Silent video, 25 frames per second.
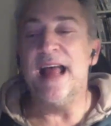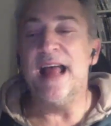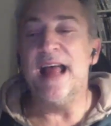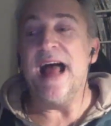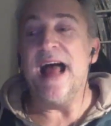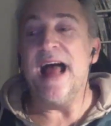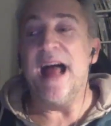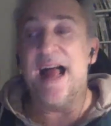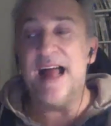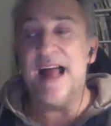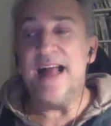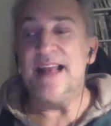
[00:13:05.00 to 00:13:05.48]

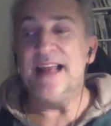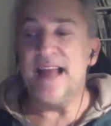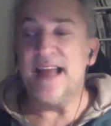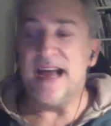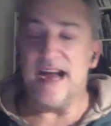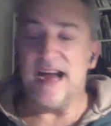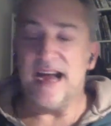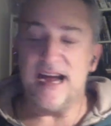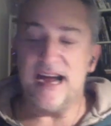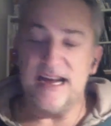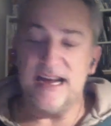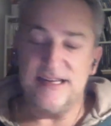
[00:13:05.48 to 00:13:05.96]
and
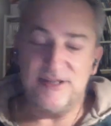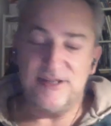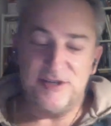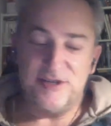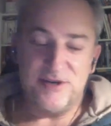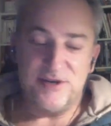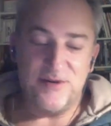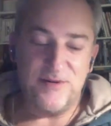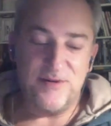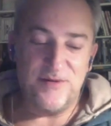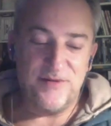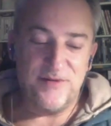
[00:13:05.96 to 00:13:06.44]
I
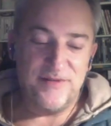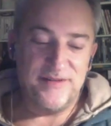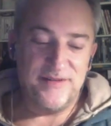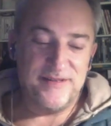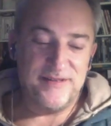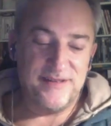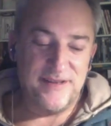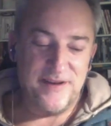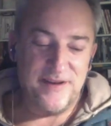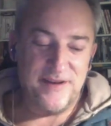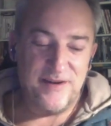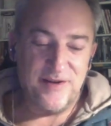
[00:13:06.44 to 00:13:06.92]
chose
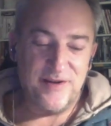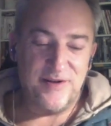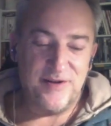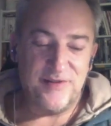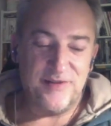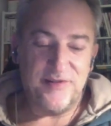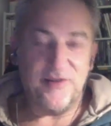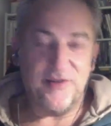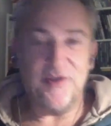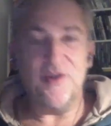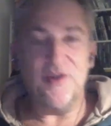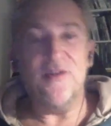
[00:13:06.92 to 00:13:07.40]

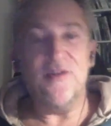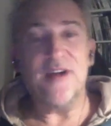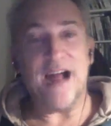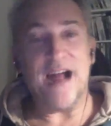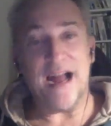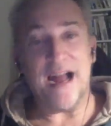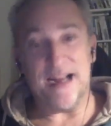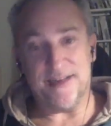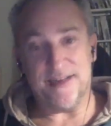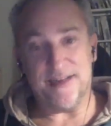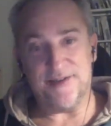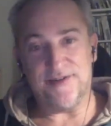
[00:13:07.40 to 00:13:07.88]
the young
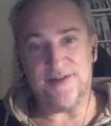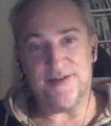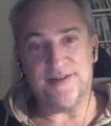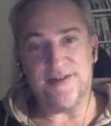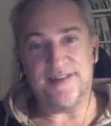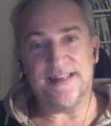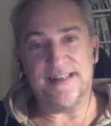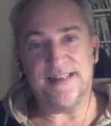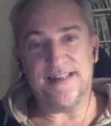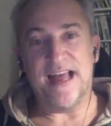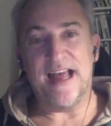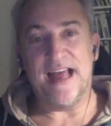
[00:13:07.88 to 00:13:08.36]

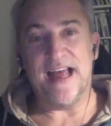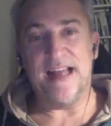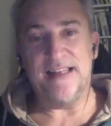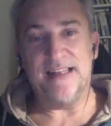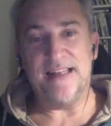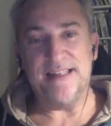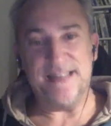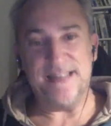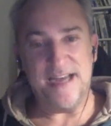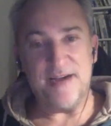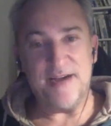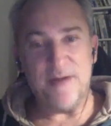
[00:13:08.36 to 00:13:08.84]
actors, and
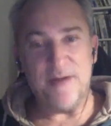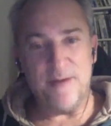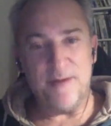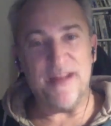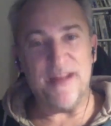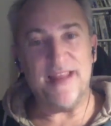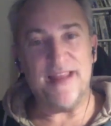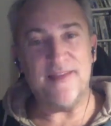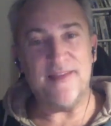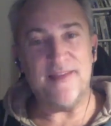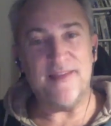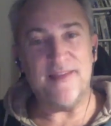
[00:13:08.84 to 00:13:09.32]
Jeremy, the